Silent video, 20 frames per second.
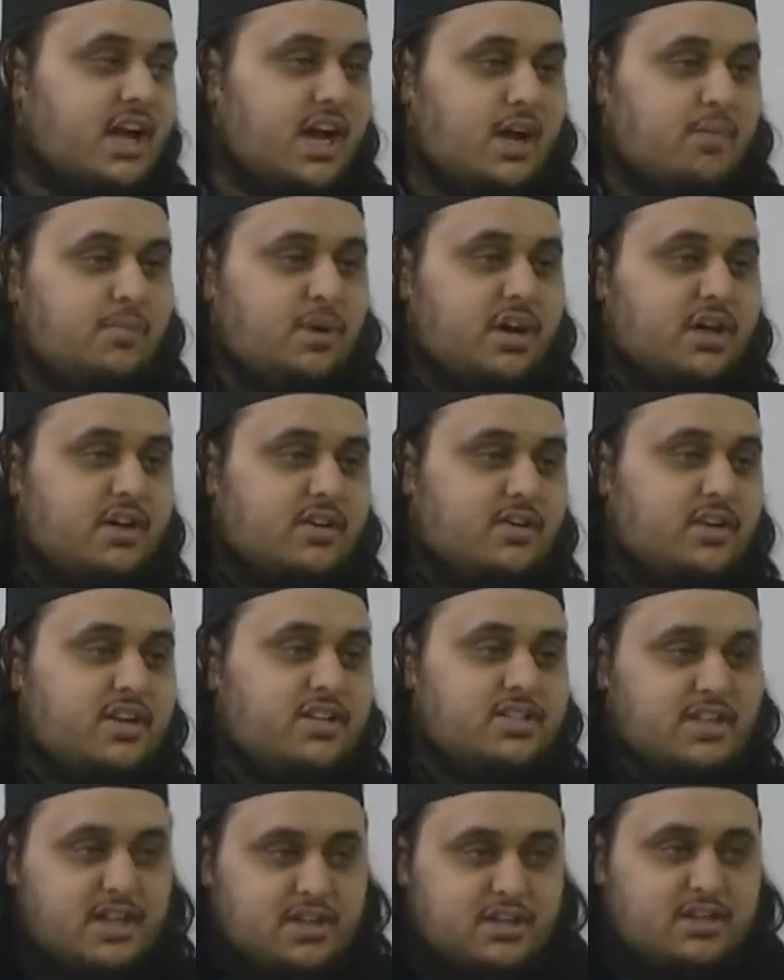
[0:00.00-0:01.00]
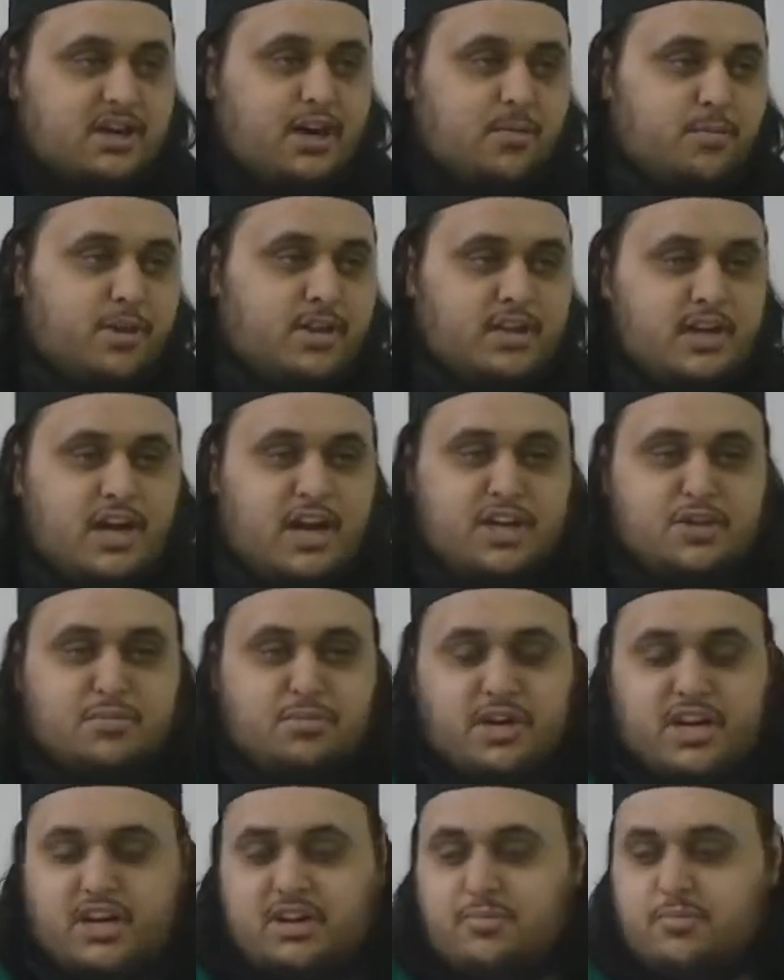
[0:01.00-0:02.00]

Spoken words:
about inside the Kaaba, how you pray.